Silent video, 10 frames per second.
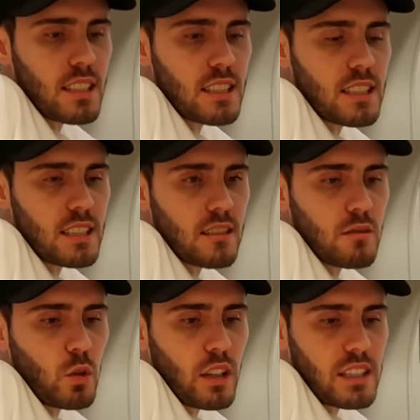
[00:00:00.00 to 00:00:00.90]
Is it like a
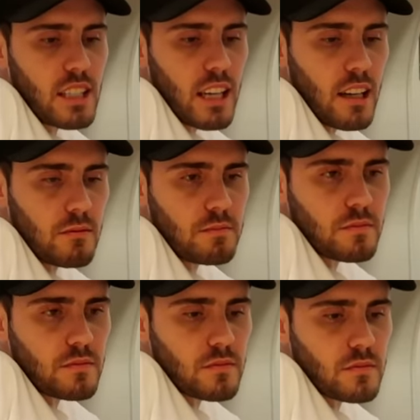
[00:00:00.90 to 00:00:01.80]
reindeer? What is it?
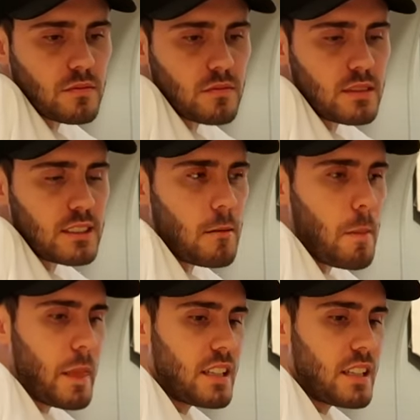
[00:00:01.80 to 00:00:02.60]
Reindeer.